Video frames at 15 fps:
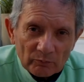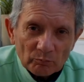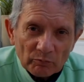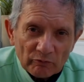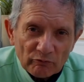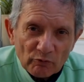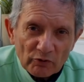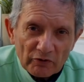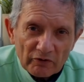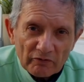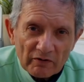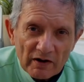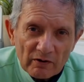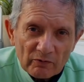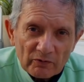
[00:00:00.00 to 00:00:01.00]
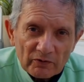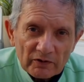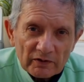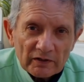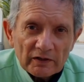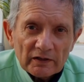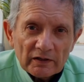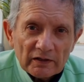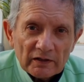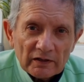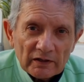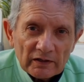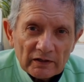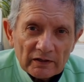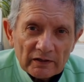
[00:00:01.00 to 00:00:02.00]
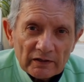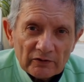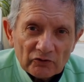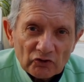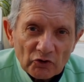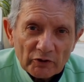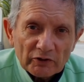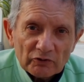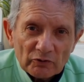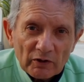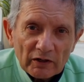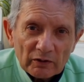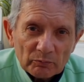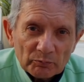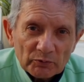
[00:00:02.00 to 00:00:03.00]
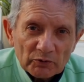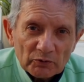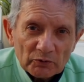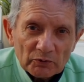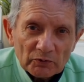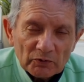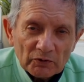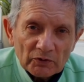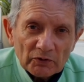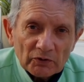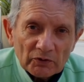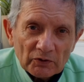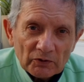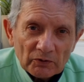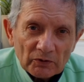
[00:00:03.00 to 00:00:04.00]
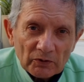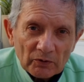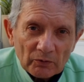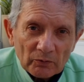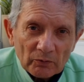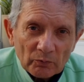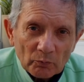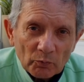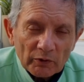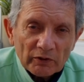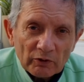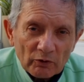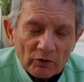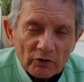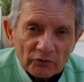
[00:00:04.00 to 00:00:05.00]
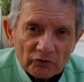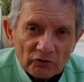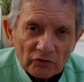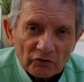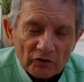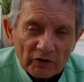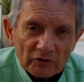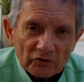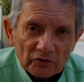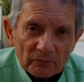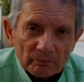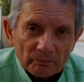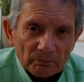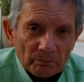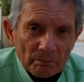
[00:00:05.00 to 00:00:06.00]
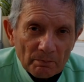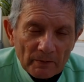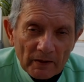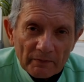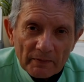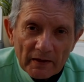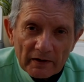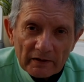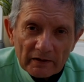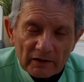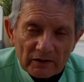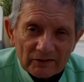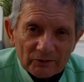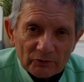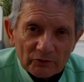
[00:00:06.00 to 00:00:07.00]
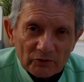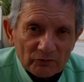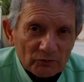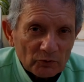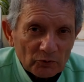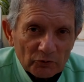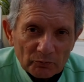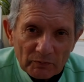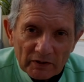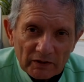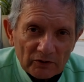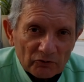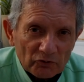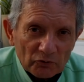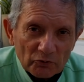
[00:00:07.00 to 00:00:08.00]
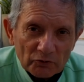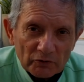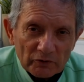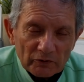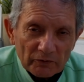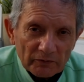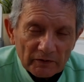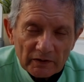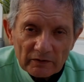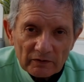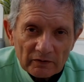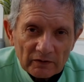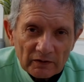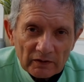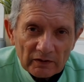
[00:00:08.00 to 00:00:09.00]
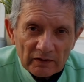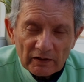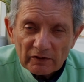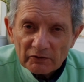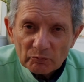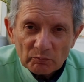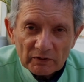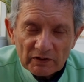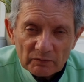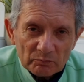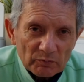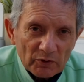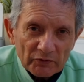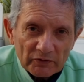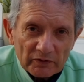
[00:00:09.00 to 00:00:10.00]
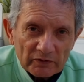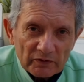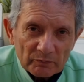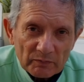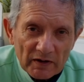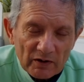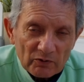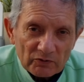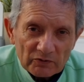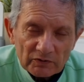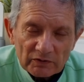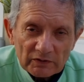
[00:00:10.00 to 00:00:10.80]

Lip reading: before a round is going to help you with your concentration. And that includes, of course, making sure you're not then last minute bothered about